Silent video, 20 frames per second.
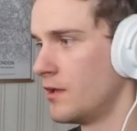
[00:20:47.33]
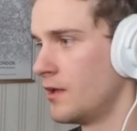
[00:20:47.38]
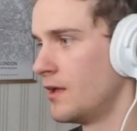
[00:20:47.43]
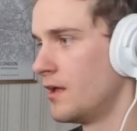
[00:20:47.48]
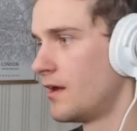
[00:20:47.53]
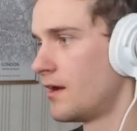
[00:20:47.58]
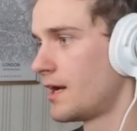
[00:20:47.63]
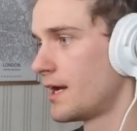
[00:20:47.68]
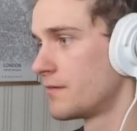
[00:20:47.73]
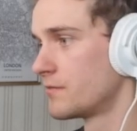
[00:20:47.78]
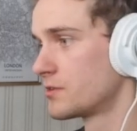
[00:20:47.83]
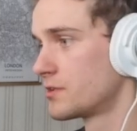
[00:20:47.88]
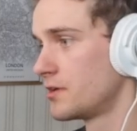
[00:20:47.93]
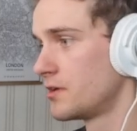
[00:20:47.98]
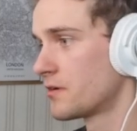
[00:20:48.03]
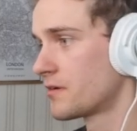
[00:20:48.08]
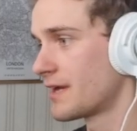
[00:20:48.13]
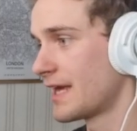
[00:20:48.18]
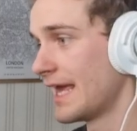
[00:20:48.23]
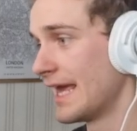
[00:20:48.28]
I would
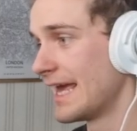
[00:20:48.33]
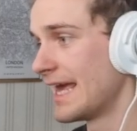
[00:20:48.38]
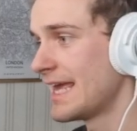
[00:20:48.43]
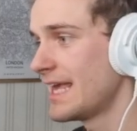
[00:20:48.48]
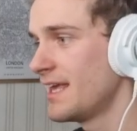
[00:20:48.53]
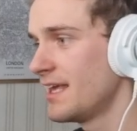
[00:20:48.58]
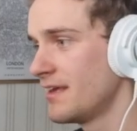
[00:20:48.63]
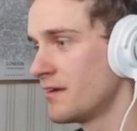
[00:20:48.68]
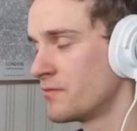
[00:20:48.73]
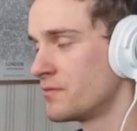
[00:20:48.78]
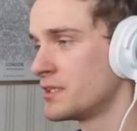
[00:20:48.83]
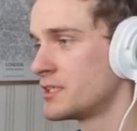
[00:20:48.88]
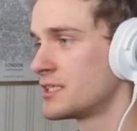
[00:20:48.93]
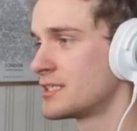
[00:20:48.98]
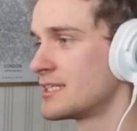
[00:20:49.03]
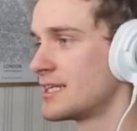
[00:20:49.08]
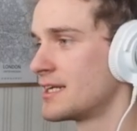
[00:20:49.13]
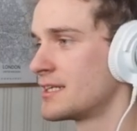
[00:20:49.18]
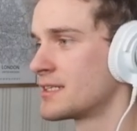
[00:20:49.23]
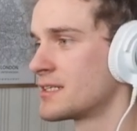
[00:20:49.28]
lock A, which
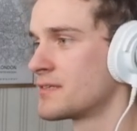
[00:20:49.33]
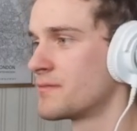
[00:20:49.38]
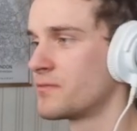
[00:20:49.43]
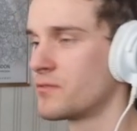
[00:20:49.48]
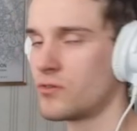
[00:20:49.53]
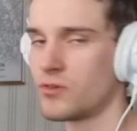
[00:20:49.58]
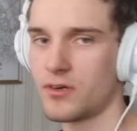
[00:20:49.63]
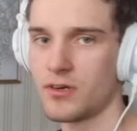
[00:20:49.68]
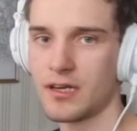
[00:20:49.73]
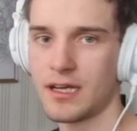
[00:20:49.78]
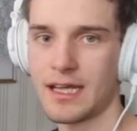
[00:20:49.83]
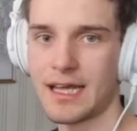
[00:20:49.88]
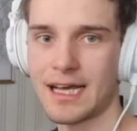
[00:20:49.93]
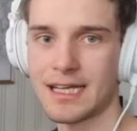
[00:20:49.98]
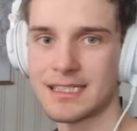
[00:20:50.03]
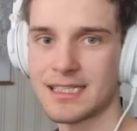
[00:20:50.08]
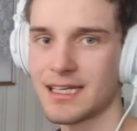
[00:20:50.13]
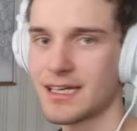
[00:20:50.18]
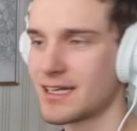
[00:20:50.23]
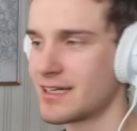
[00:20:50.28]
stands for
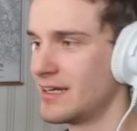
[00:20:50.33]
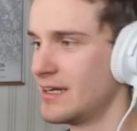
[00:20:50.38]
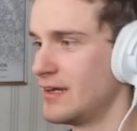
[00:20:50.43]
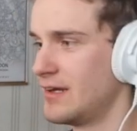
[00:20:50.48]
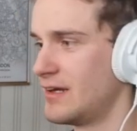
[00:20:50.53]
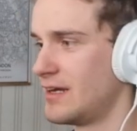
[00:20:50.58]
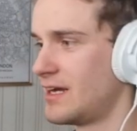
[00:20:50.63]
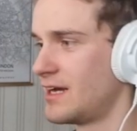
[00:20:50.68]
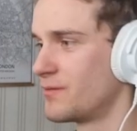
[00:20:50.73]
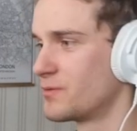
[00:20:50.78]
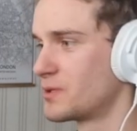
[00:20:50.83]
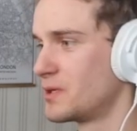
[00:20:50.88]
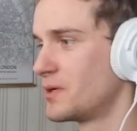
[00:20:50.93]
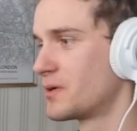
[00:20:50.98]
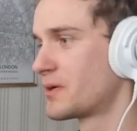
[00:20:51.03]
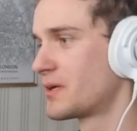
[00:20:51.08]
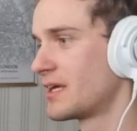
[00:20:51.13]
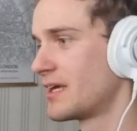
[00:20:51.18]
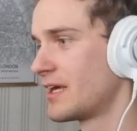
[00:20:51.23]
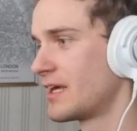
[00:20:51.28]
attack. I would
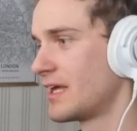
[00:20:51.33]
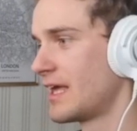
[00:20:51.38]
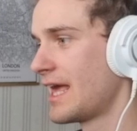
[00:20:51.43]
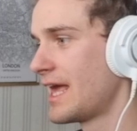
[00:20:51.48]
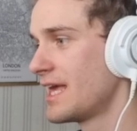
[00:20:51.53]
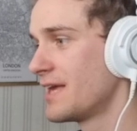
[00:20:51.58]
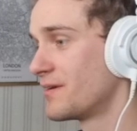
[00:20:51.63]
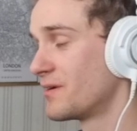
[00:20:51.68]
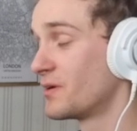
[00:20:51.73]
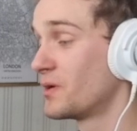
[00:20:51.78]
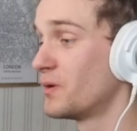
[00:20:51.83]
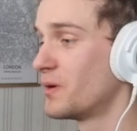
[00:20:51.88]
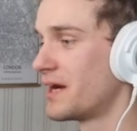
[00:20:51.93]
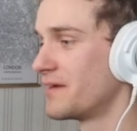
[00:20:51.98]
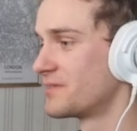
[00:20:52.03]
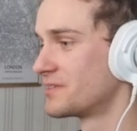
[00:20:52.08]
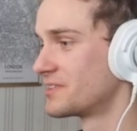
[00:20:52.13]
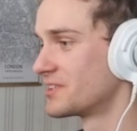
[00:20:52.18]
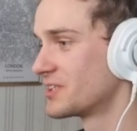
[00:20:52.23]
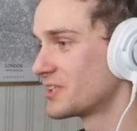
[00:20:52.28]
lock I
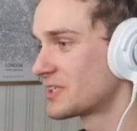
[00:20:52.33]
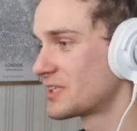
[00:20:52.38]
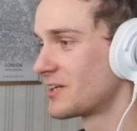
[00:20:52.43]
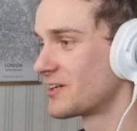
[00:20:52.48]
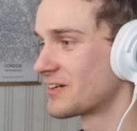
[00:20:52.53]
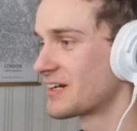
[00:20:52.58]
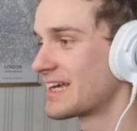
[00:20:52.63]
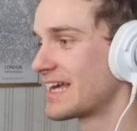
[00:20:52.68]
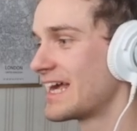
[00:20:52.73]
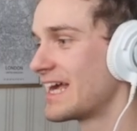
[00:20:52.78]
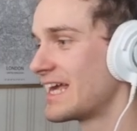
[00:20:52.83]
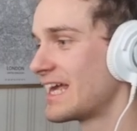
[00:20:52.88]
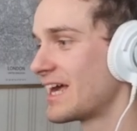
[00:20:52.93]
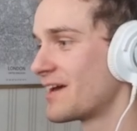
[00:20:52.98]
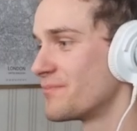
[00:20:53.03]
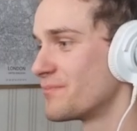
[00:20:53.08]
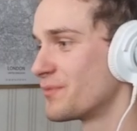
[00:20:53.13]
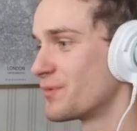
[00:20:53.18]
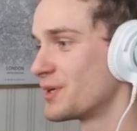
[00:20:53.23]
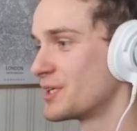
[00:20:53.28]
would not lock
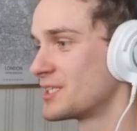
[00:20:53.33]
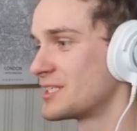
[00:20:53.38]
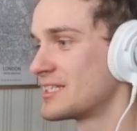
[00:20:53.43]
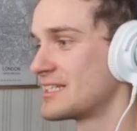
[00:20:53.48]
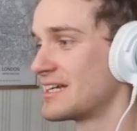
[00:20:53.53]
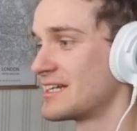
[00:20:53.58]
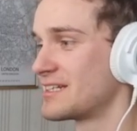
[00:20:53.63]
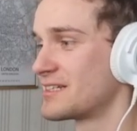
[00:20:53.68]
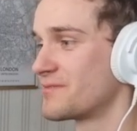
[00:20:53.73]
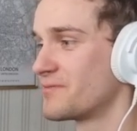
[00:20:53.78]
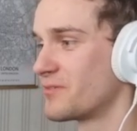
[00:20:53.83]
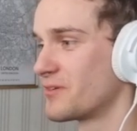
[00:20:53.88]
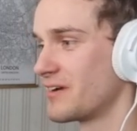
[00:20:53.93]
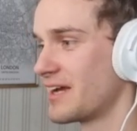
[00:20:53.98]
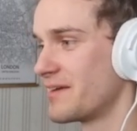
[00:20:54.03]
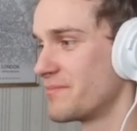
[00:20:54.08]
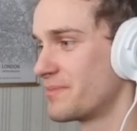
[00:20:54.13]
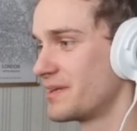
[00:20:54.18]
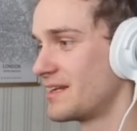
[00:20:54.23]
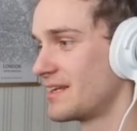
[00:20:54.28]
AM, which stands for
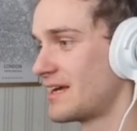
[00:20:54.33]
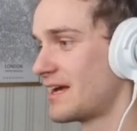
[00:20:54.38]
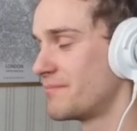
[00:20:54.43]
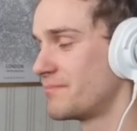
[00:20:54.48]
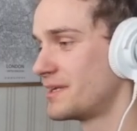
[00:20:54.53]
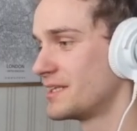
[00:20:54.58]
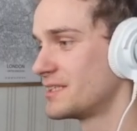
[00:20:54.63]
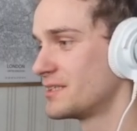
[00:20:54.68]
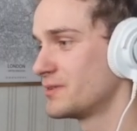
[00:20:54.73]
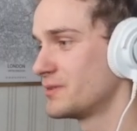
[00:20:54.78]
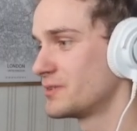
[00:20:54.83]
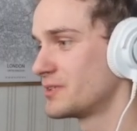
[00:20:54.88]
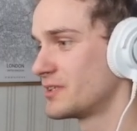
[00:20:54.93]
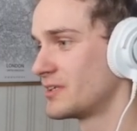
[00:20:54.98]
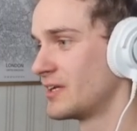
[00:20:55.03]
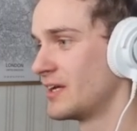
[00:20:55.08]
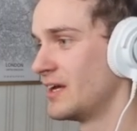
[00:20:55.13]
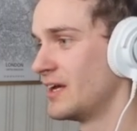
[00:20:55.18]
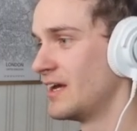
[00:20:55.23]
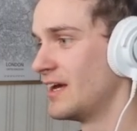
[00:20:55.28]
amplitude.
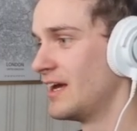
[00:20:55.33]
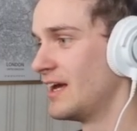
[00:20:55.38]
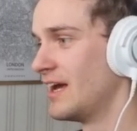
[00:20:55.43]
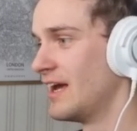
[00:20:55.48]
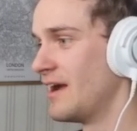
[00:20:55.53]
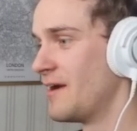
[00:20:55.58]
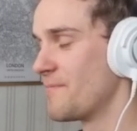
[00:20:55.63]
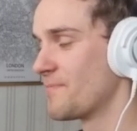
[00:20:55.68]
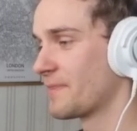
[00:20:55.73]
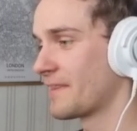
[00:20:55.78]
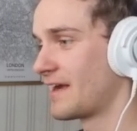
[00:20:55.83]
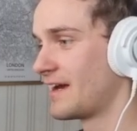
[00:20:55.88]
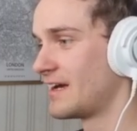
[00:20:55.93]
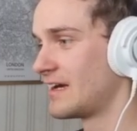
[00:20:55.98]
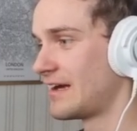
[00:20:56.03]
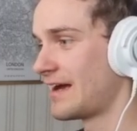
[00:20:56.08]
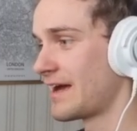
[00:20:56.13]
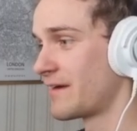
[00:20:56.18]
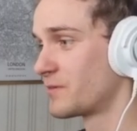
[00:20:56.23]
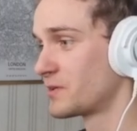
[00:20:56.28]

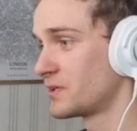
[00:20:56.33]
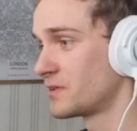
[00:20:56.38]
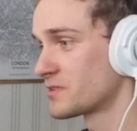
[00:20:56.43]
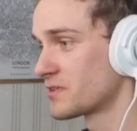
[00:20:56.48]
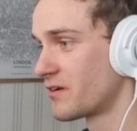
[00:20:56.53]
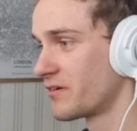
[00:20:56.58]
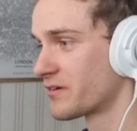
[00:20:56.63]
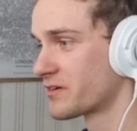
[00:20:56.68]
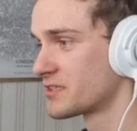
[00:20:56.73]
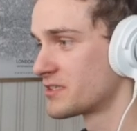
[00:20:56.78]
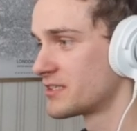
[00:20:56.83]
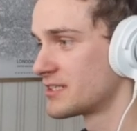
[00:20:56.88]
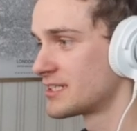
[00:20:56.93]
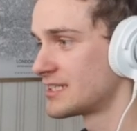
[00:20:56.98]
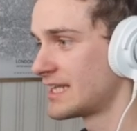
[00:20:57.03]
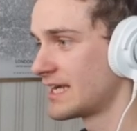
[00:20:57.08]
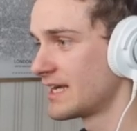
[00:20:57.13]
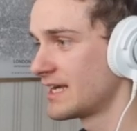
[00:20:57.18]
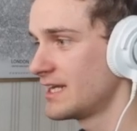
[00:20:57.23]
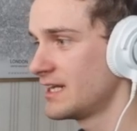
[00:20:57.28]
I would also lock
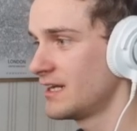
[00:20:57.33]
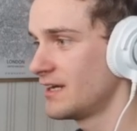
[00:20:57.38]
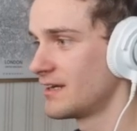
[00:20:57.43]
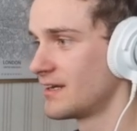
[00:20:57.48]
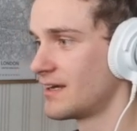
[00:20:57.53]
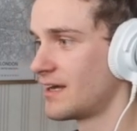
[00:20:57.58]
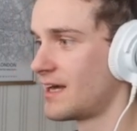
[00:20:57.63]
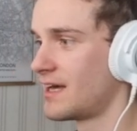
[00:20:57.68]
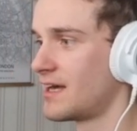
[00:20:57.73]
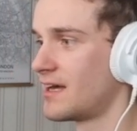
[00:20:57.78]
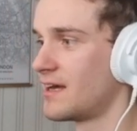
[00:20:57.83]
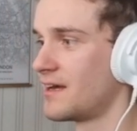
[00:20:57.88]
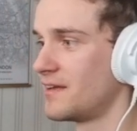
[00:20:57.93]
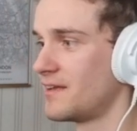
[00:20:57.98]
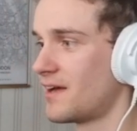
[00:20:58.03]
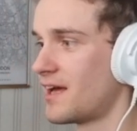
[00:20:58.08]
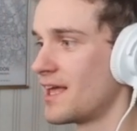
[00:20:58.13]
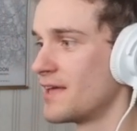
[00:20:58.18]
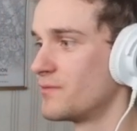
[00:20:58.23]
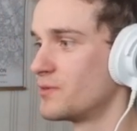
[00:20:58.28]
sustain.
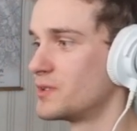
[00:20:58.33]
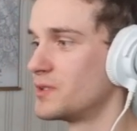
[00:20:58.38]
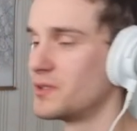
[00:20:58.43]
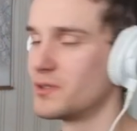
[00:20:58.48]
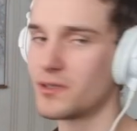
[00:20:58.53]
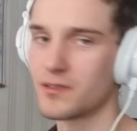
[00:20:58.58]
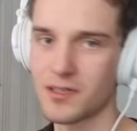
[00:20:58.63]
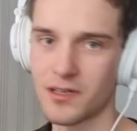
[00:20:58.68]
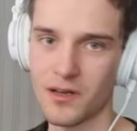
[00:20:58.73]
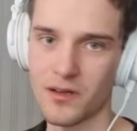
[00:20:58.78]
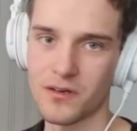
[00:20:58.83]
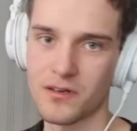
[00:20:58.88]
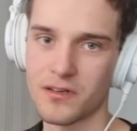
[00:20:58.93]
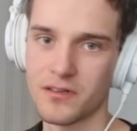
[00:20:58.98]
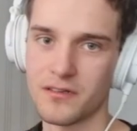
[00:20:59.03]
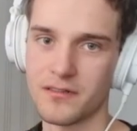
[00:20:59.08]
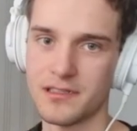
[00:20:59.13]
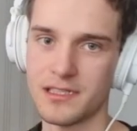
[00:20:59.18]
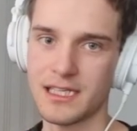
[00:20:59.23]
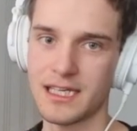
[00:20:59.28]
I would not lock
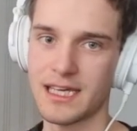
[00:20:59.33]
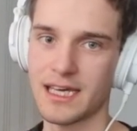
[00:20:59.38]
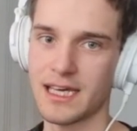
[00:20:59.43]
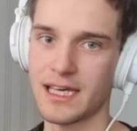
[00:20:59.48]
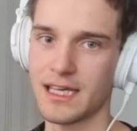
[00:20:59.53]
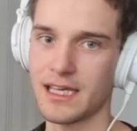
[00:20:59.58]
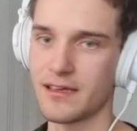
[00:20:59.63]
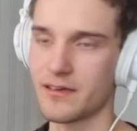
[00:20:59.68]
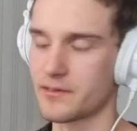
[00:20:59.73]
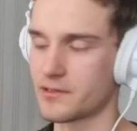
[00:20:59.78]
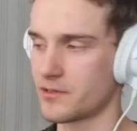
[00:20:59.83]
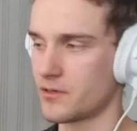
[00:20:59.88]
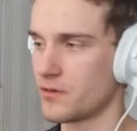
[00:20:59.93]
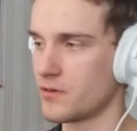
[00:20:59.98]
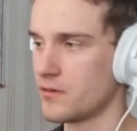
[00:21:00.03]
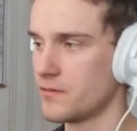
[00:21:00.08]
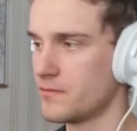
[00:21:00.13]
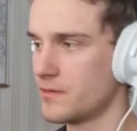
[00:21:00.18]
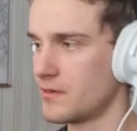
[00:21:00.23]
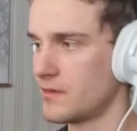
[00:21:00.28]
decay
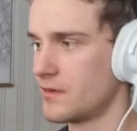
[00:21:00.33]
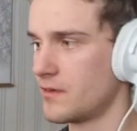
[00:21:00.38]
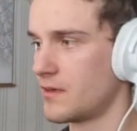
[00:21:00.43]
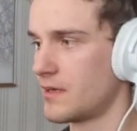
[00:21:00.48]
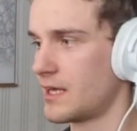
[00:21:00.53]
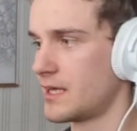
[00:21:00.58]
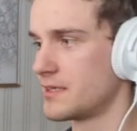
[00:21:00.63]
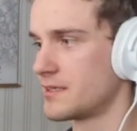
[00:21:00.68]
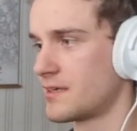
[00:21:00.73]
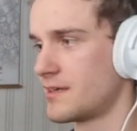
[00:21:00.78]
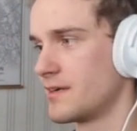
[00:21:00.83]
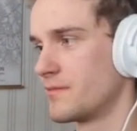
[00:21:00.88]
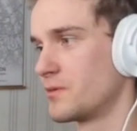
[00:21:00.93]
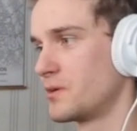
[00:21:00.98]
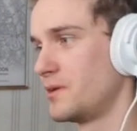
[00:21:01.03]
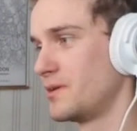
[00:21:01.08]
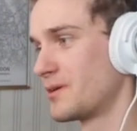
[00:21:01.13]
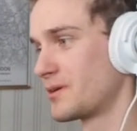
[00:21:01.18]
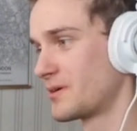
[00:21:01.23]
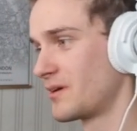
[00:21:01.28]
curve, and I
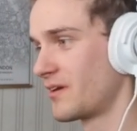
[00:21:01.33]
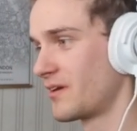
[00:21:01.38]
would lock